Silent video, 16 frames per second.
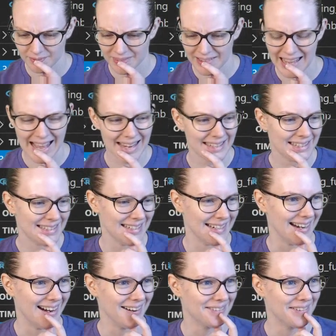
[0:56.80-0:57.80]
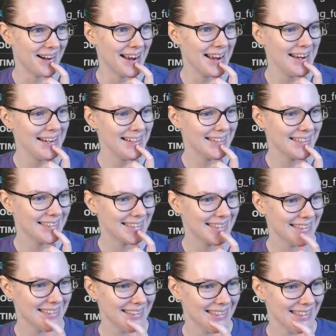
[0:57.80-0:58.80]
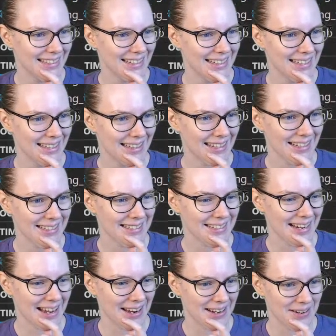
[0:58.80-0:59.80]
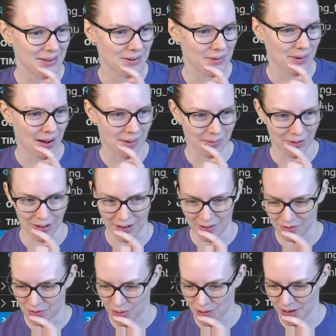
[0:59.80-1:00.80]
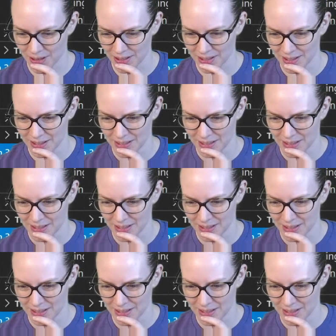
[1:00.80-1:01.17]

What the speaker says: That's not right. That's not what I'm looking for.